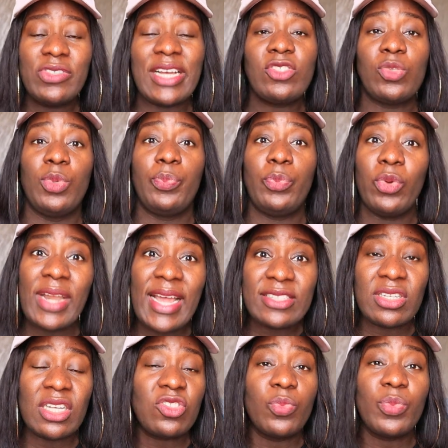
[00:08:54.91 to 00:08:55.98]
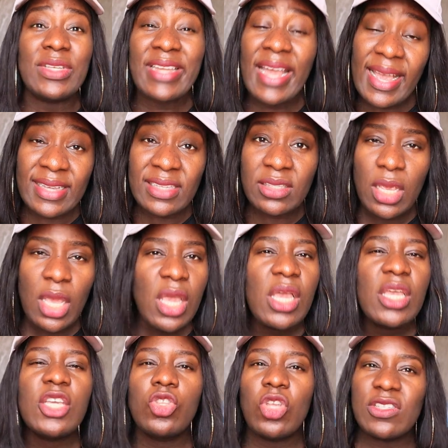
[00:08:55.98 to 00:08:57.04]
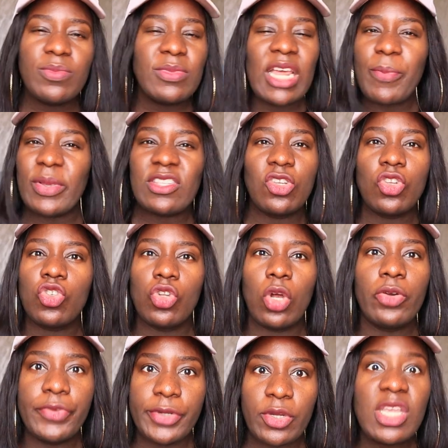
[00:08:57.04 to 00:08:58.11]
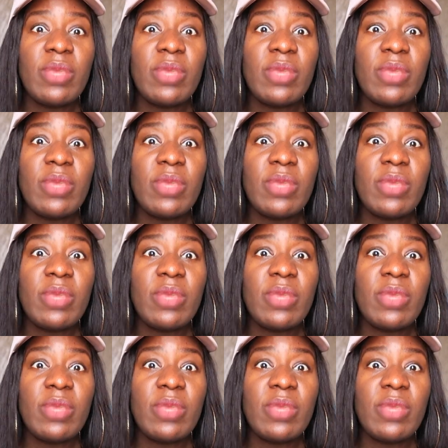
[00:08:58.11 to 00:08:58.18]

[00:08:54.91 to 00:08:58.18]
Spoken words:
tries to be polite, tries to be nice, it doesn't mean that the person is not real.